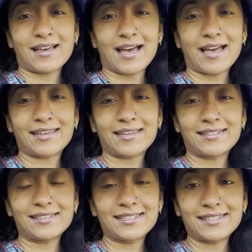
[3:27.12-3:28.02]
I
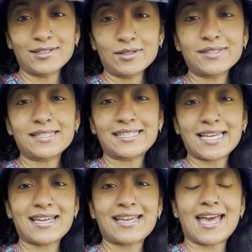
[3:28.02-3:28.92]
can still
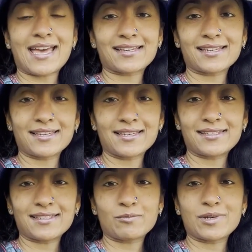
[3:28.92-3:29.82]
stay
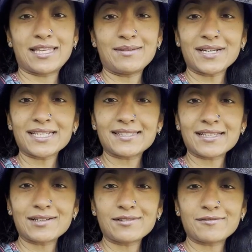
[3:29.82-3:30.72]
anchored within
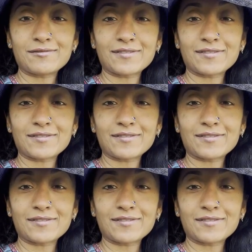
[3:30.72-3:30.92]
myself.